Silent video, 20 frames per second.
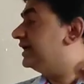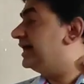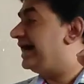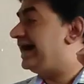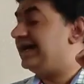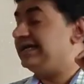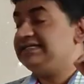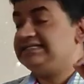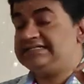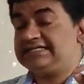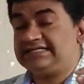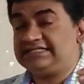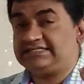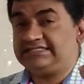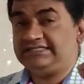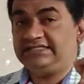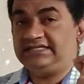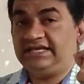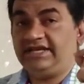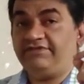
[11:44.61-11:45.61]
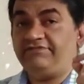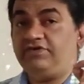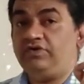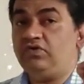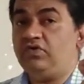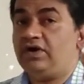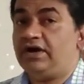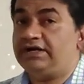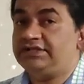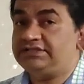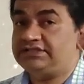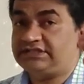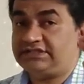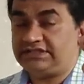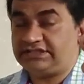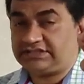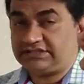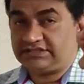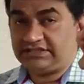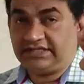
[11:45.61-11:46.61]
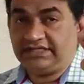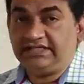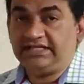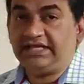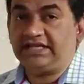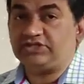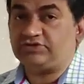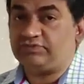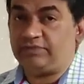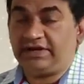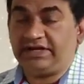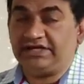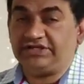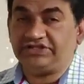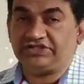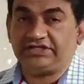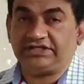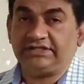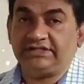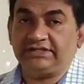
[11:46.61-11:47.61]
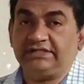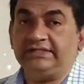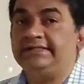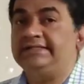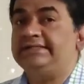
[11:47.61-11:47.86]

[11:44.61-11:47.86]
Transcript: I just gave you a gist in the explanation.